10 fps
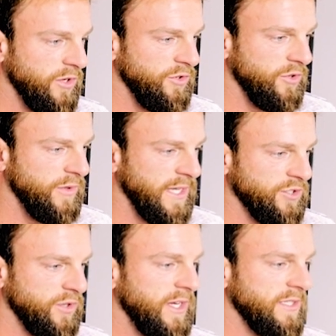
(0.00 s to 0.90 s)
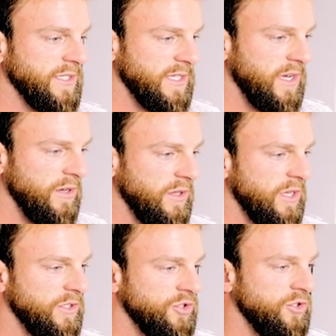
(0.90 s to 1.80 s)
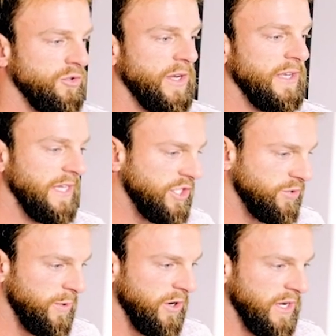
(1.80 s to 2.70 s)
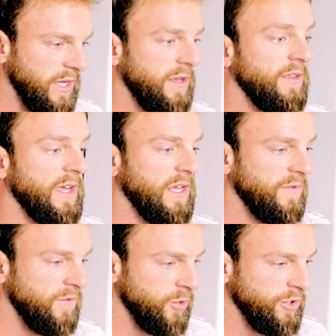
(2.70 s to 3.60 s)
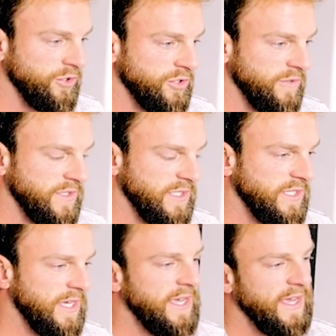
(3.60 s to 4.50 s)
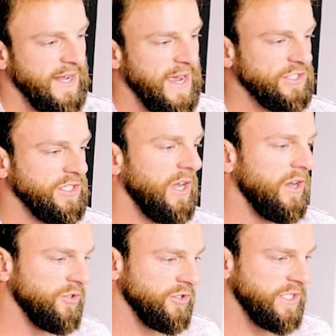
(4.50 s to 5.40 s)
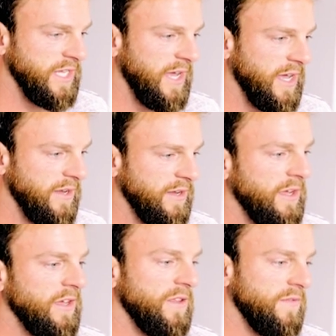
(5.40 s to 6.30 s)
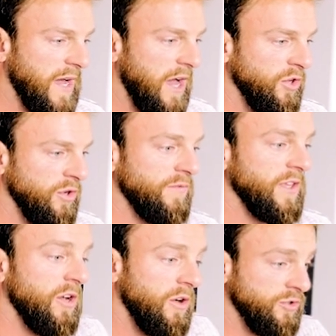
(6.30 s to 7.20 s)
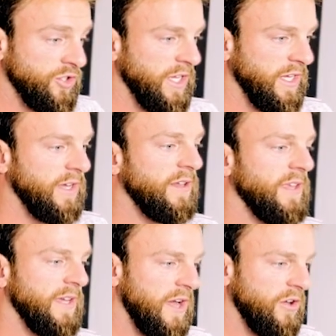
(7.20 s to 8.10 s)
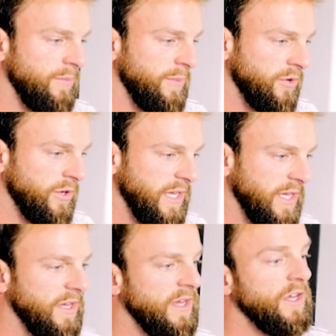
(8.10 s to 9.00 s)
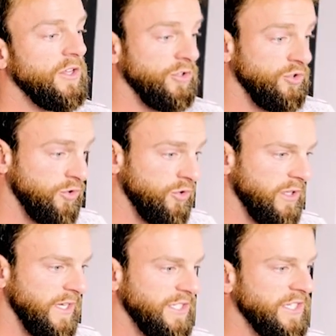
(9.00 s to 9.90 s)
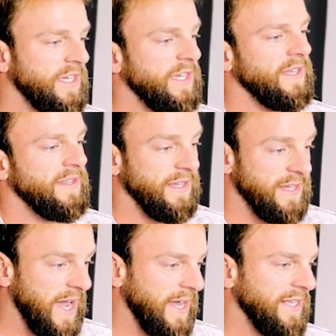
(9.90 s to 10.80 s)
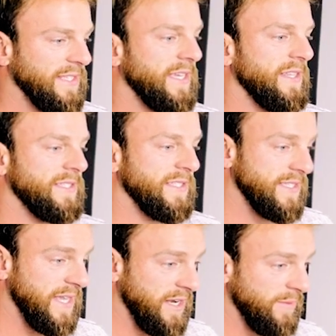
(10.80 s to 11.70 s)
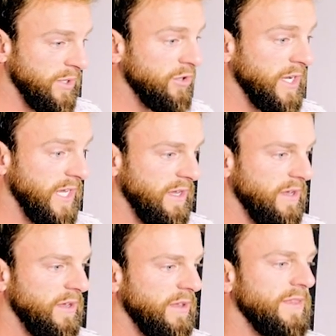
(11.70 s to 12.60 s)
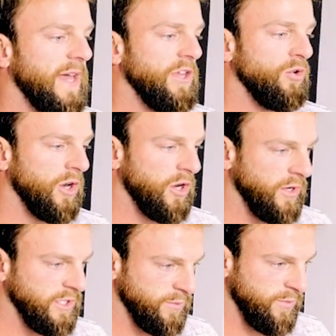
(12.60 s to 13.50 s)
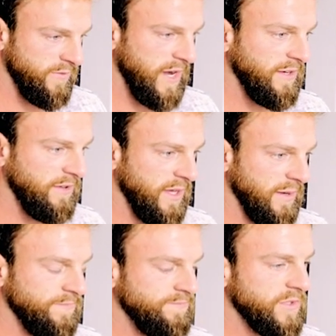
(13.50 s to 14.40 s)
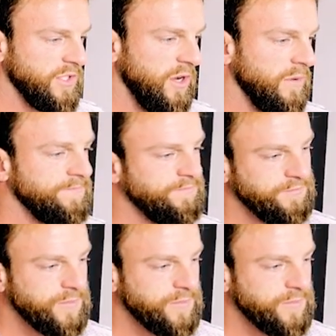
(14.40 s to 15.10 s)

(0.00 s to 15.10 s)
you're doing is trying to sell to a niche market that can afford your services and actually understand the value of the coaching, the accountability, the tutelage, the guidance, and the sustainability that you are going to provide to them. So